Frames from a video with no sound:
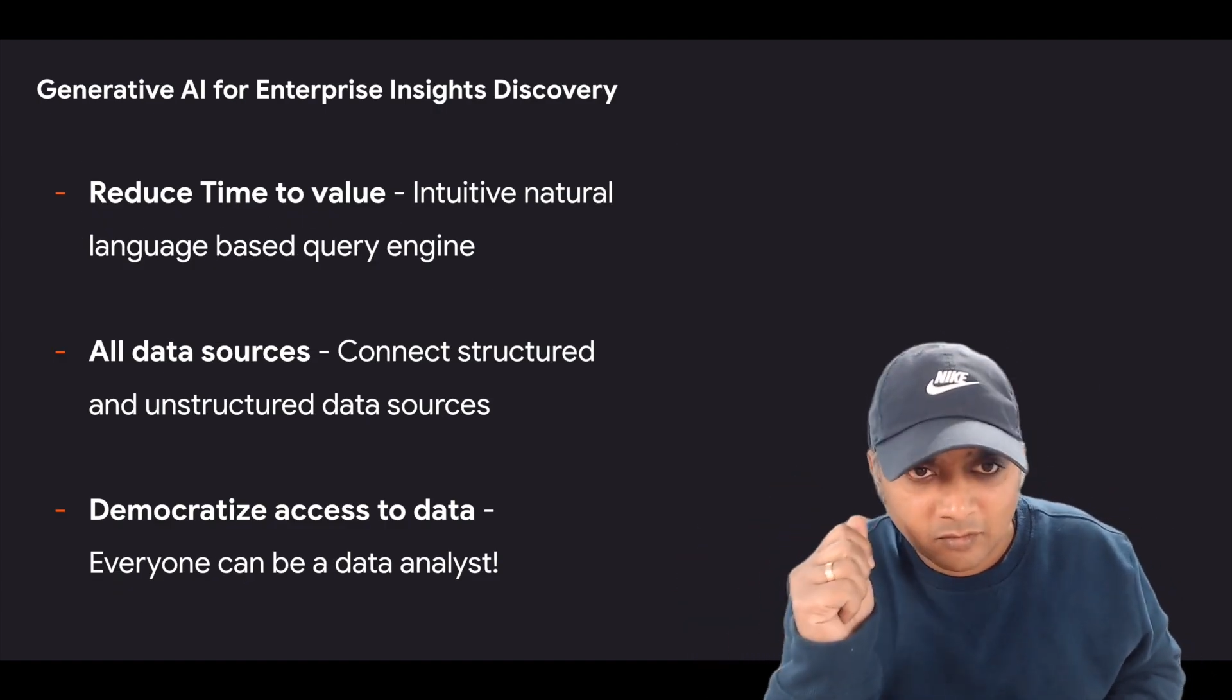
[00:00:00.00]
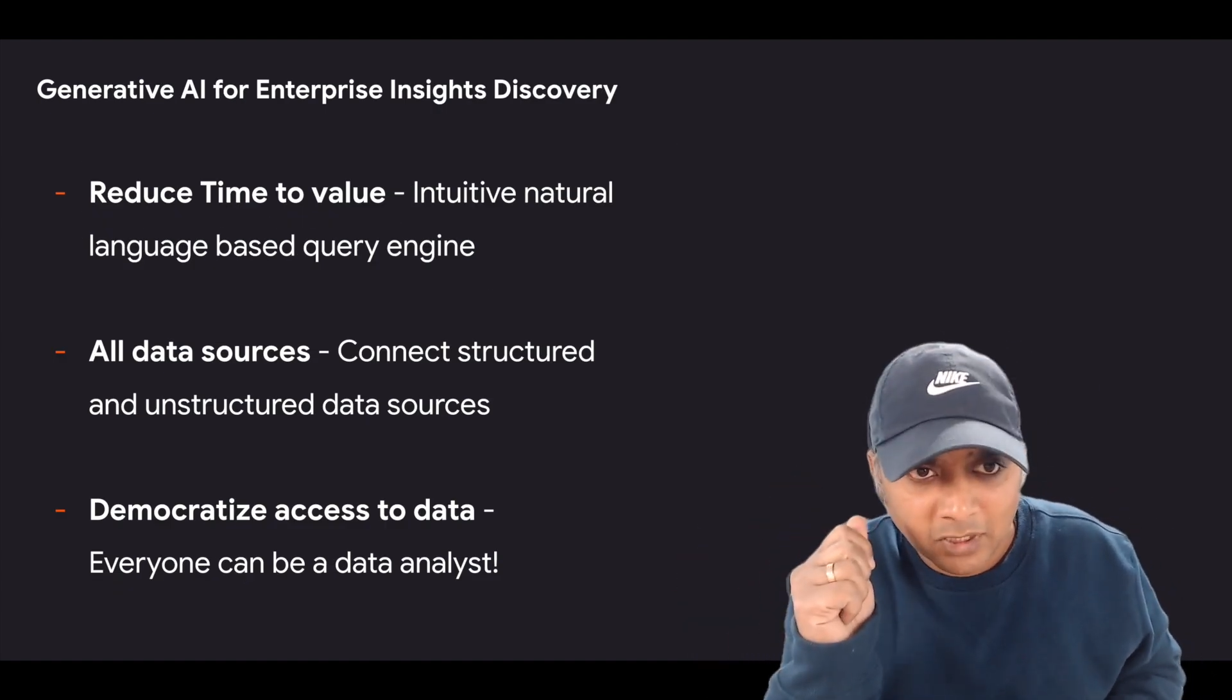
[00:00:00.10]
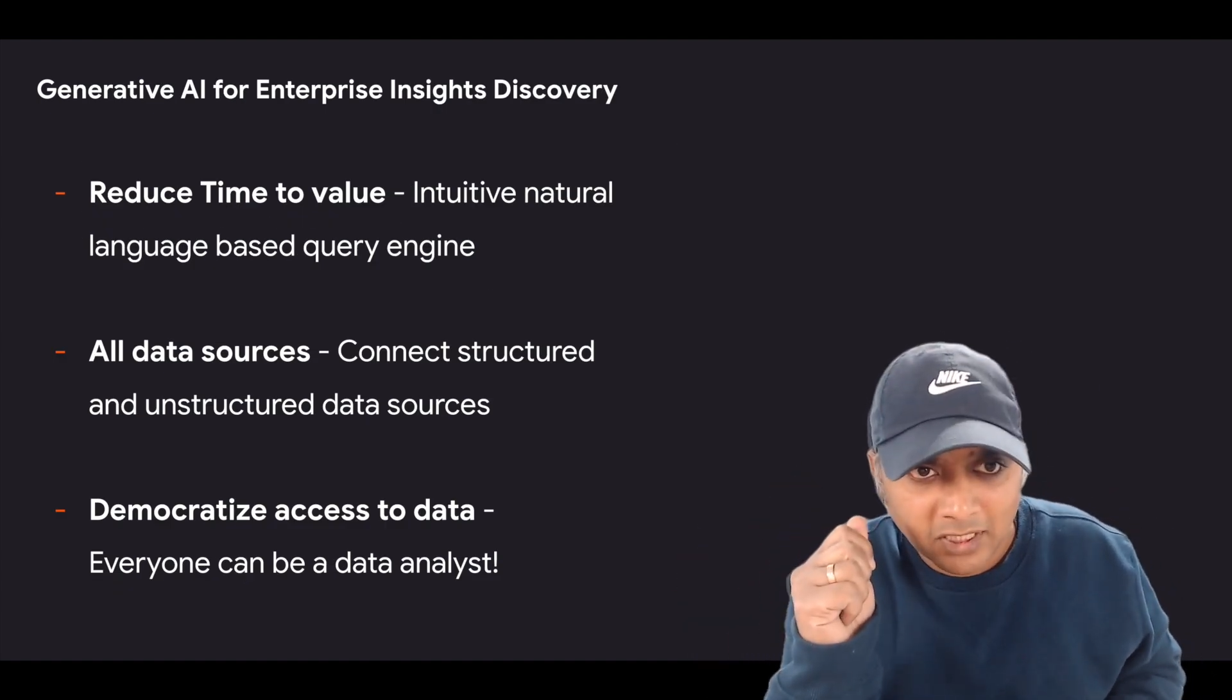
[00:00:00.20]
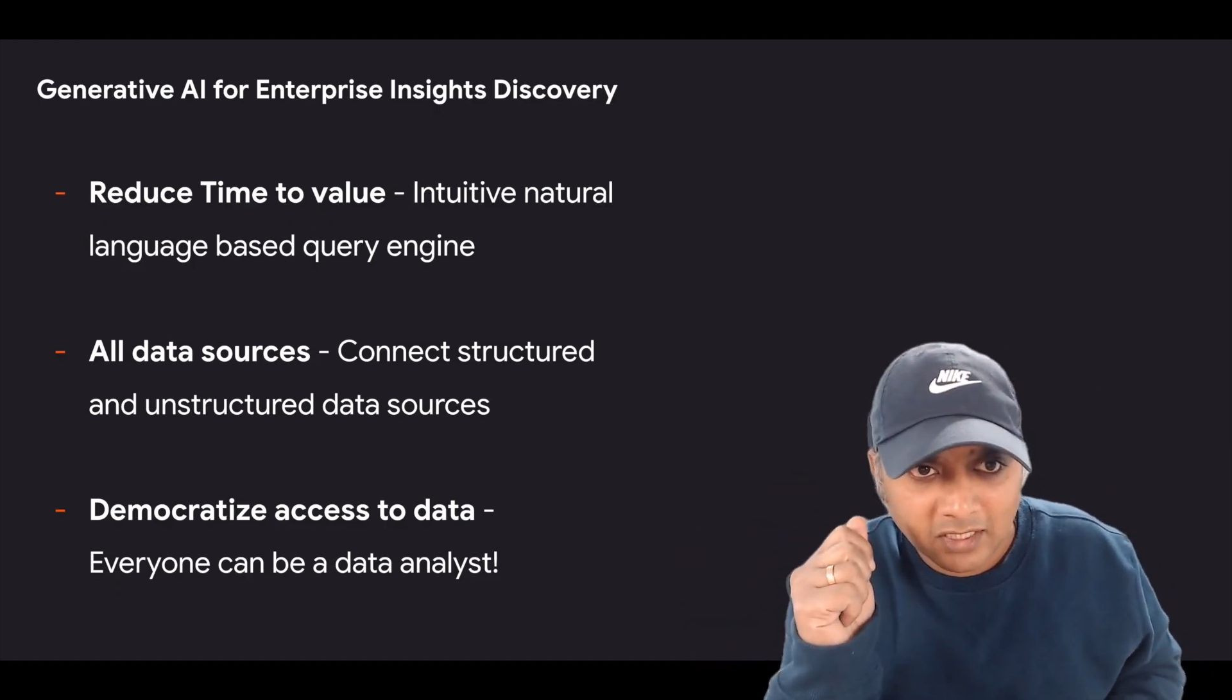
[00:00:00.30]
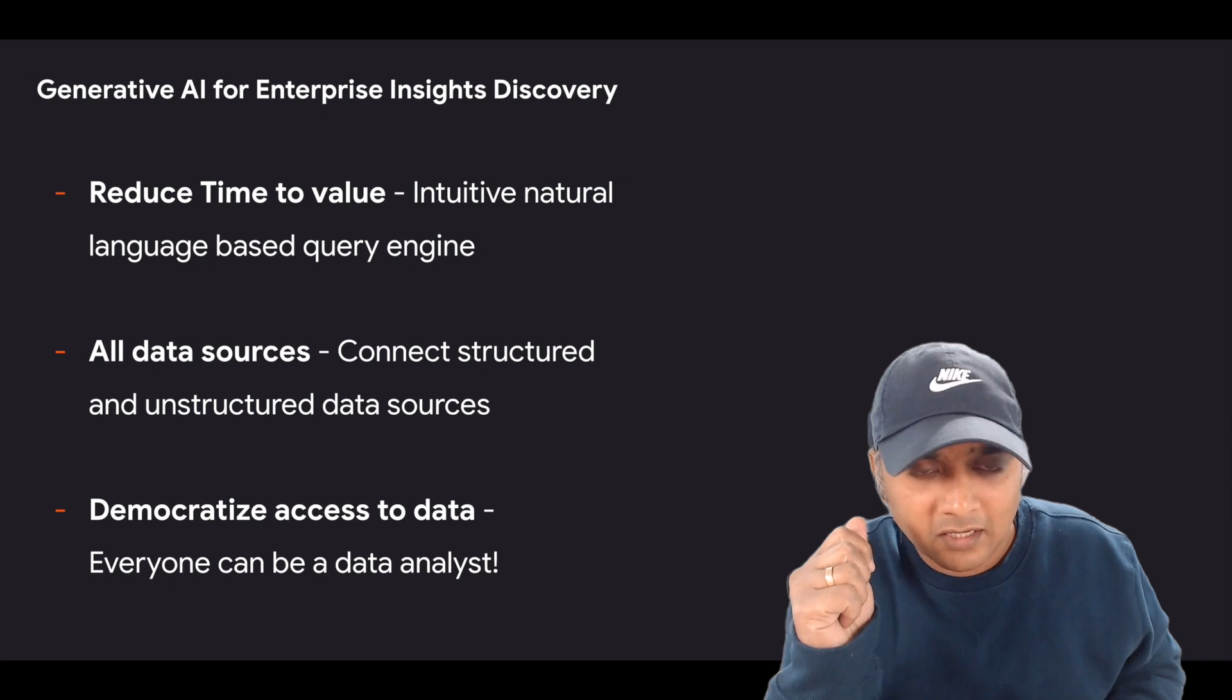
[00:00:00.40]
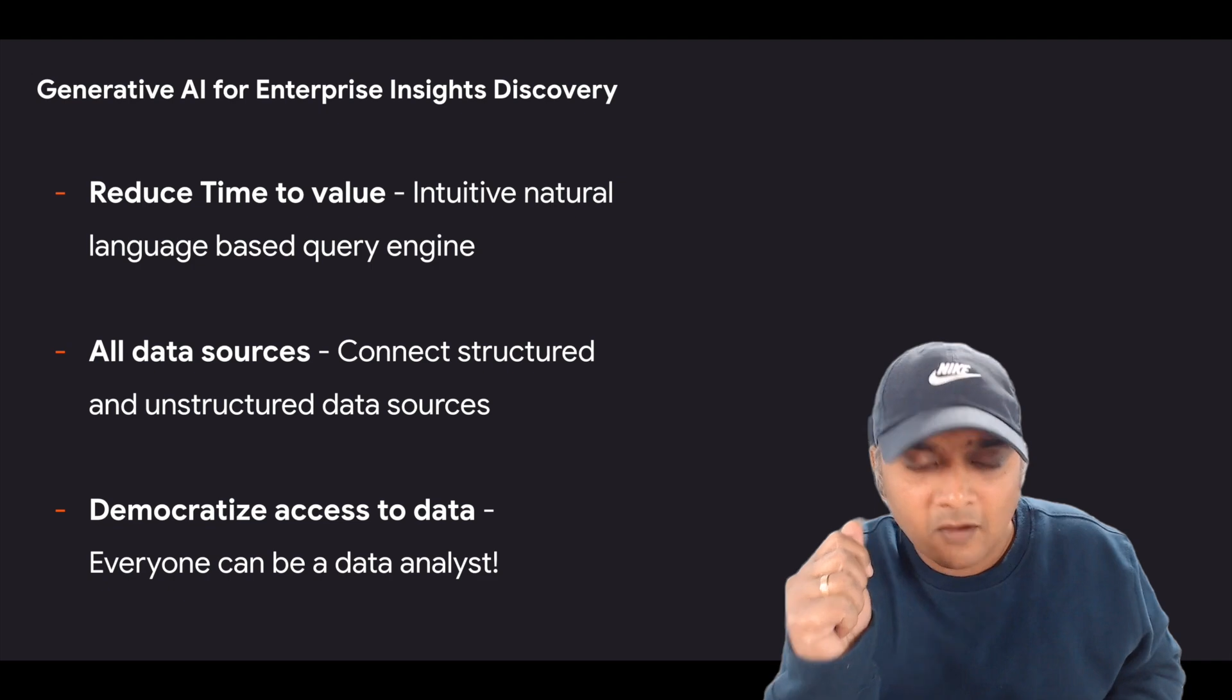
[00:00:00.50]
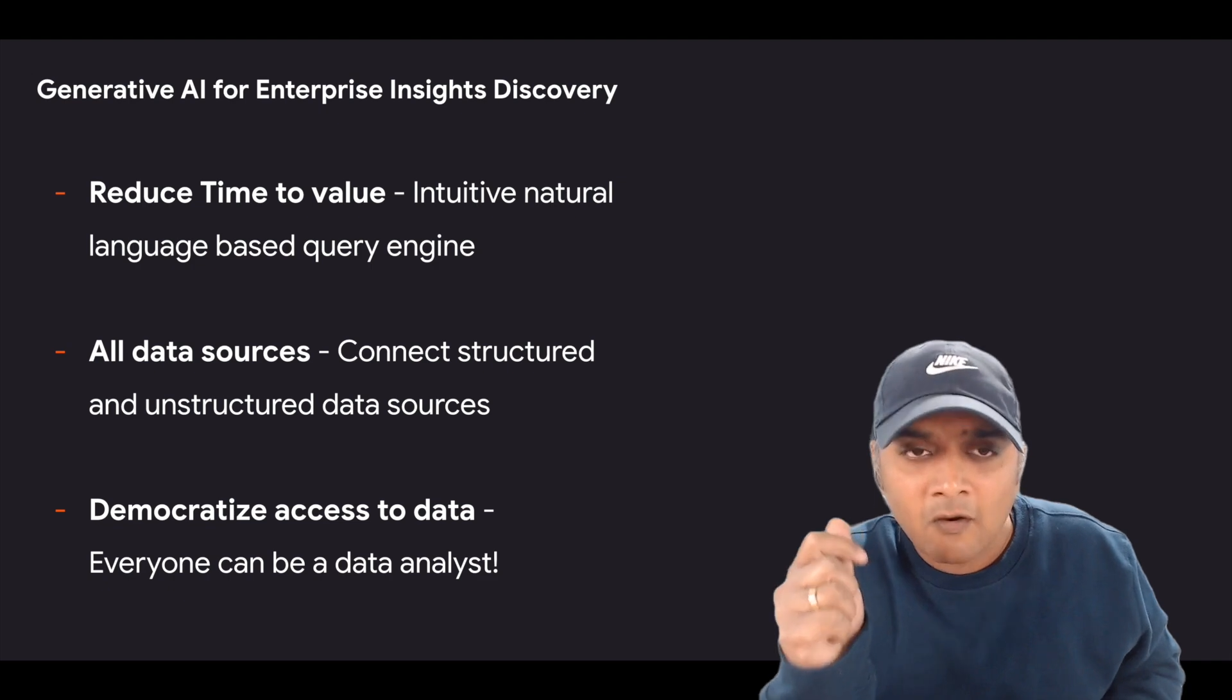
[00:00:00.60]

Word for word: from data.